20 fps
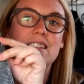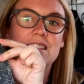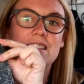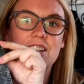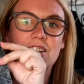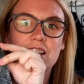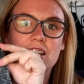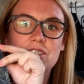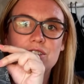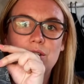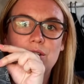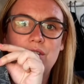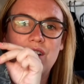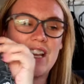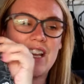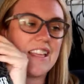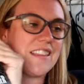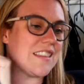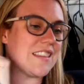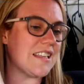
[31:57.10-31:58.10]
in the series so if I
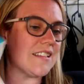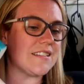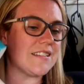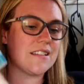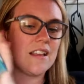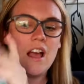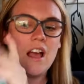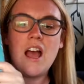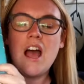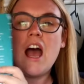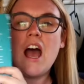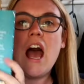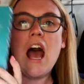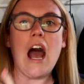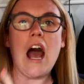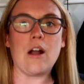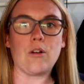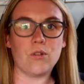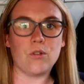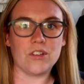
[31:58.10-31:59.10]
like this
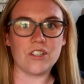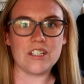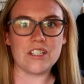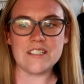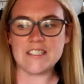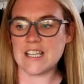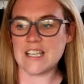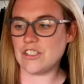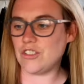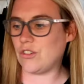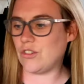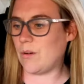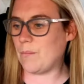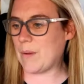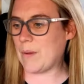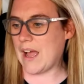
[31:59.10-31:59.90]
I'm going to continue on